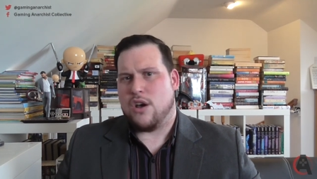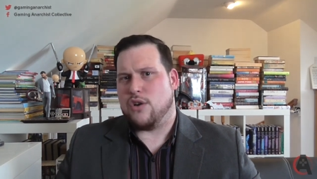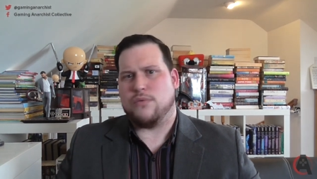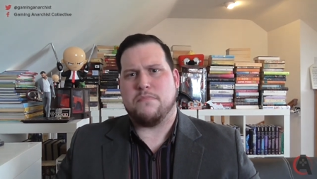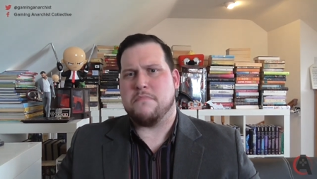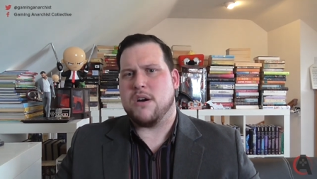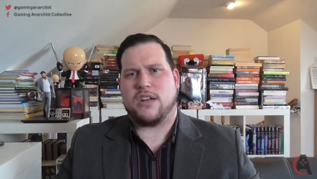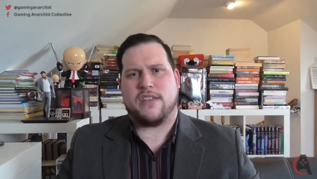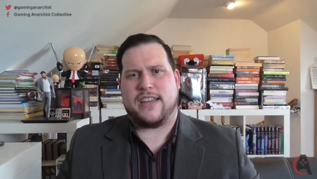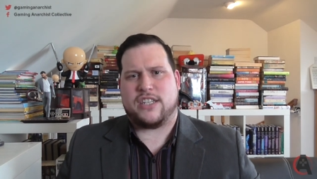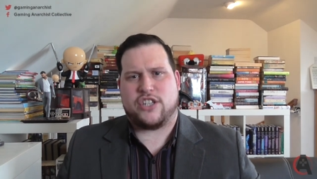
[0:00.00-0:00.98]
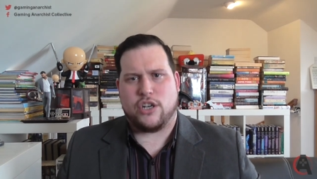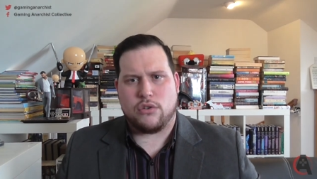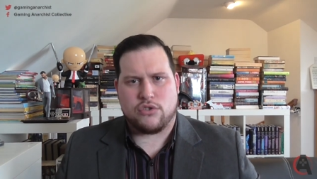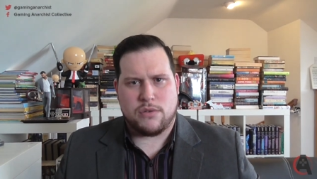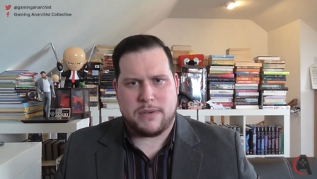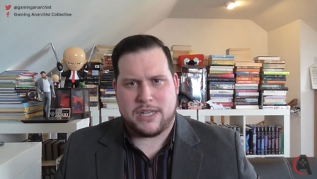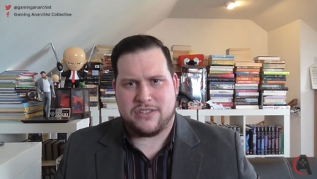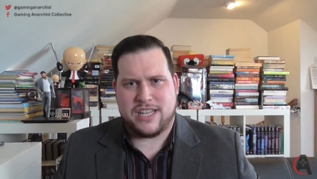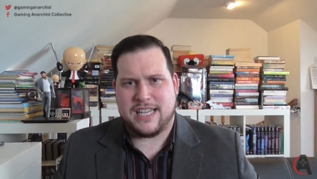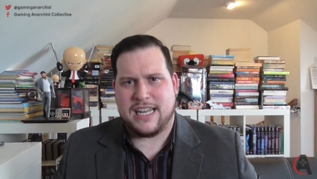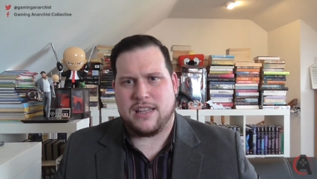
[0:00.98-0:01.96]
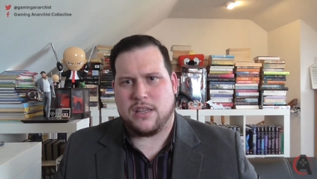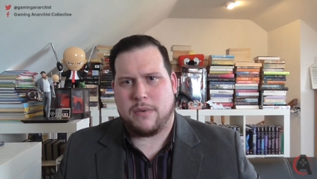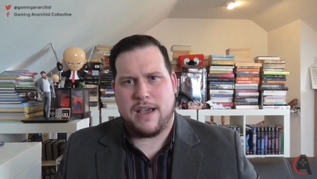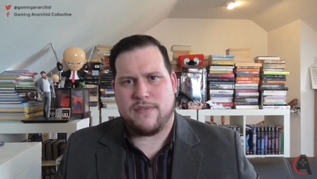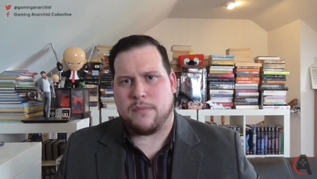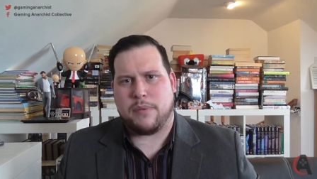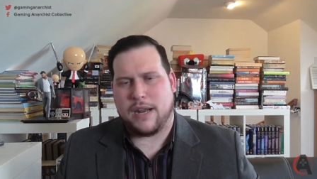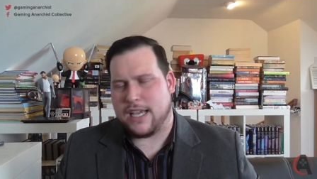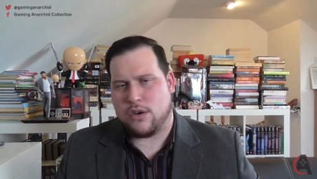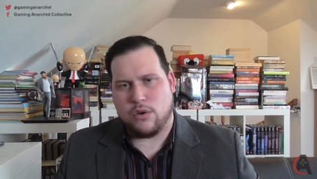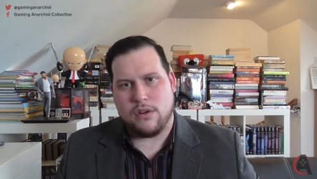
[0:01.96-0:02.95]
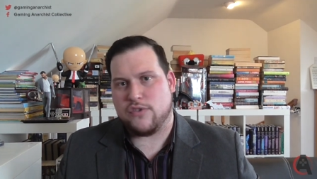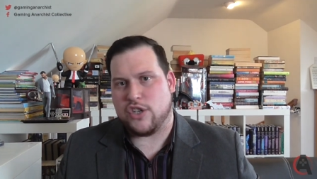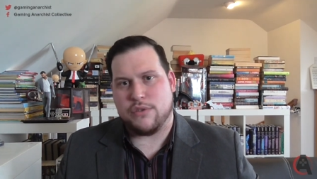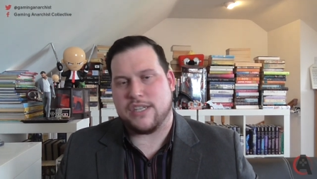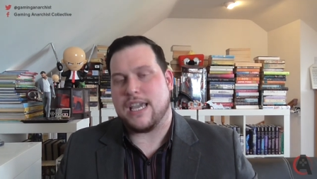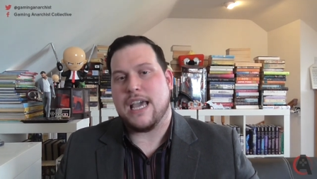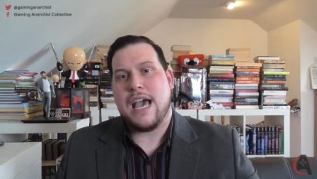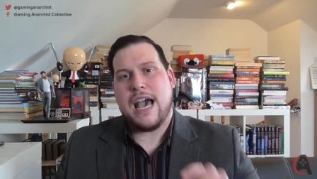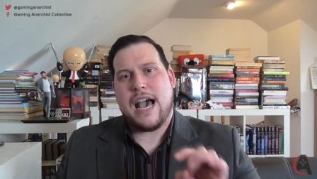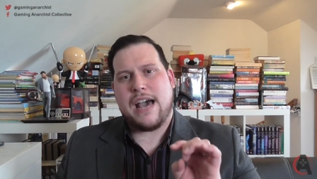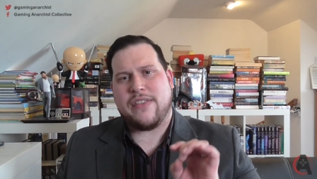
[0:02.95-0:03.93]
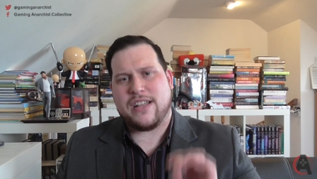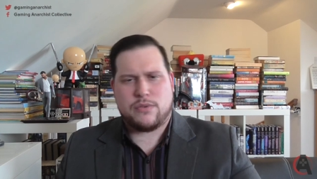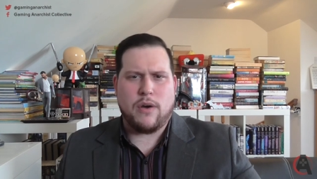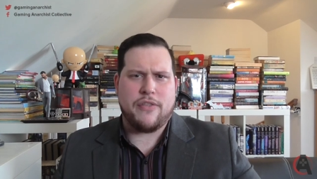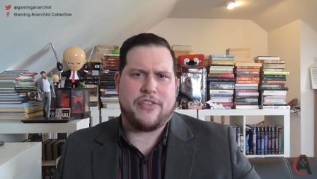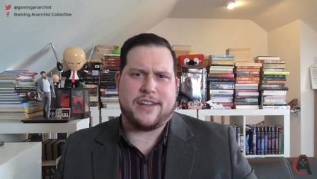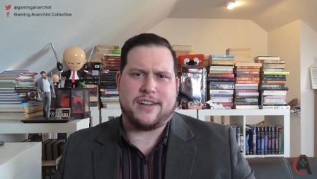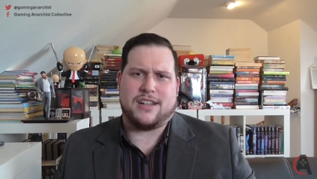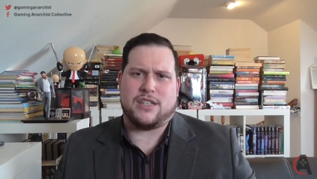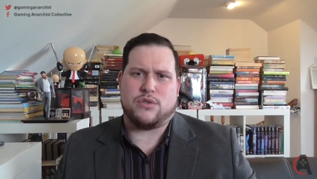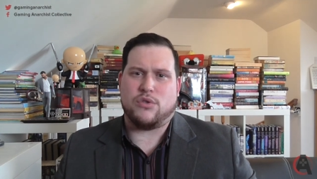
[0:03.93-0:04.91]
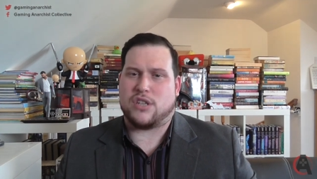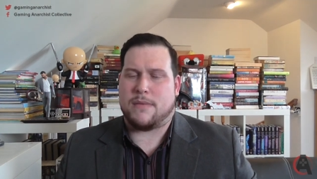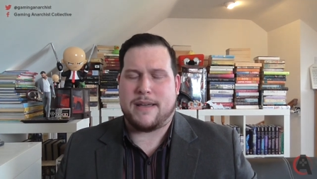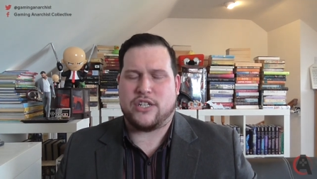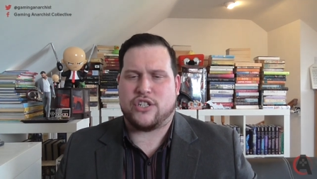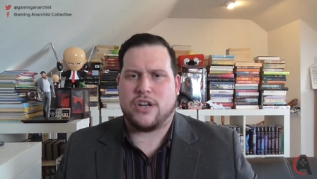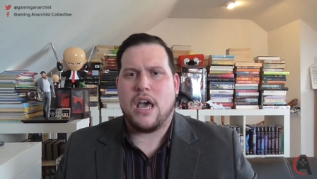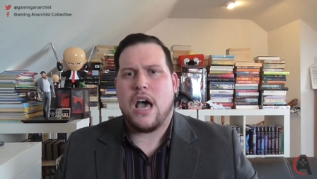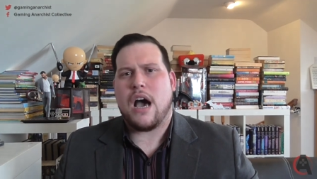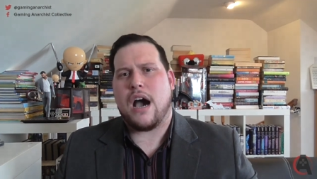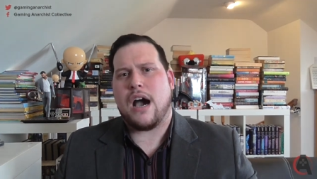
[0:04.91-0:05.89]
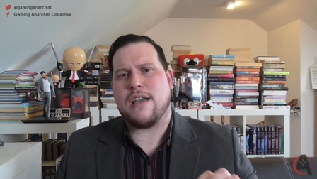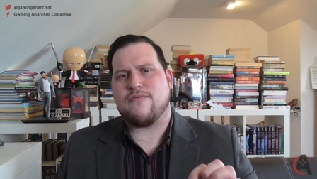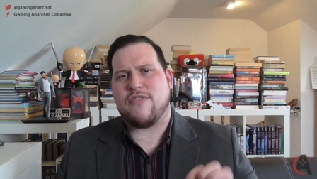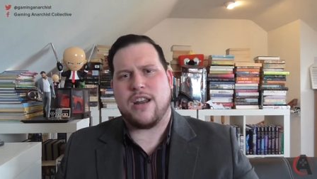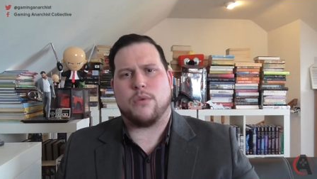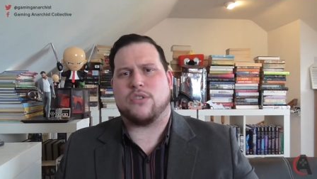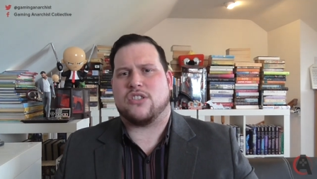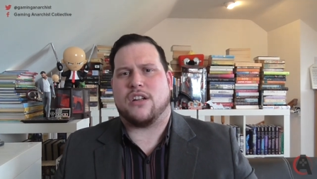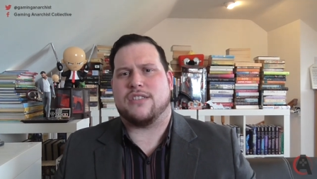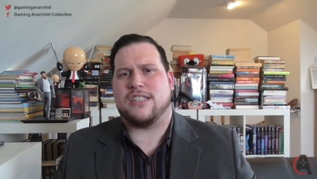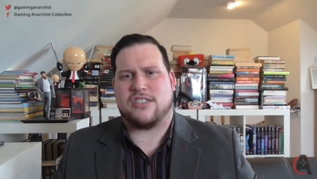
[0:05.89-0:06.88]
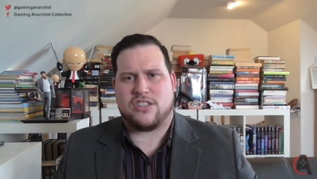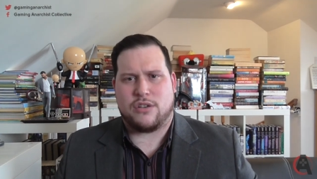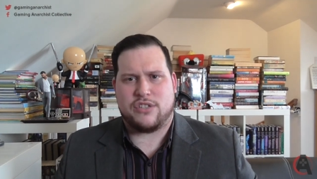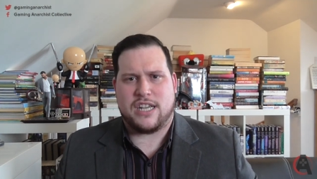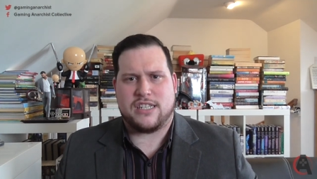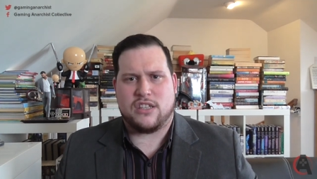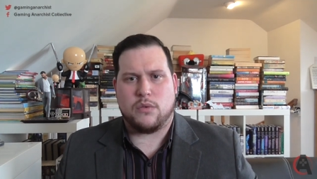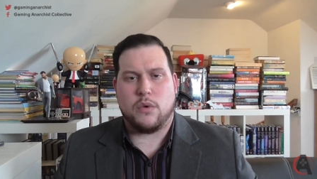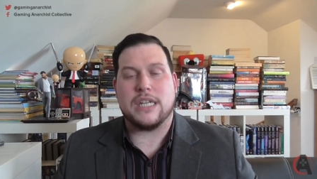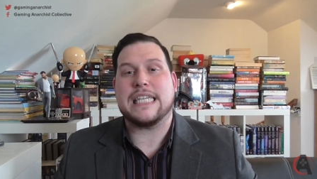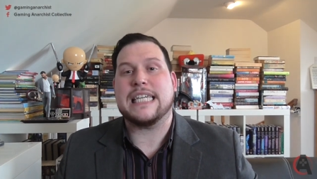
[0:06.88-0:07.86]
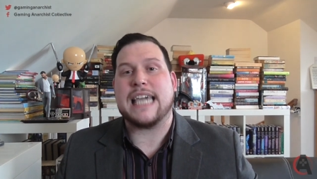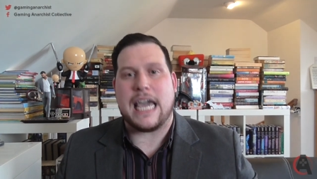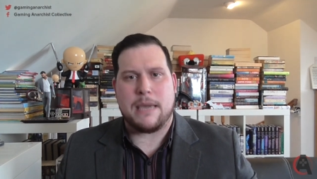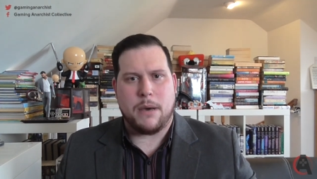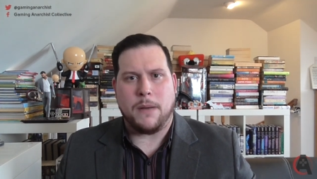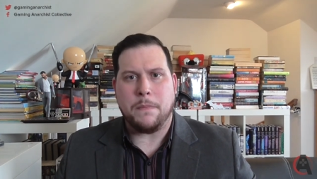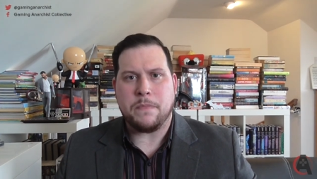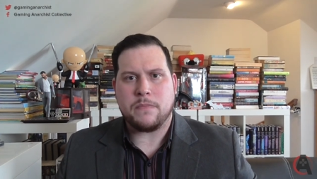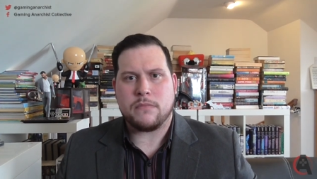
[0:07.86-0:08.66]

who murder their children because they get in the way of them playing Call of Duty. And that's one thing I'd like to also mention. I really want to start disassociating the word gamer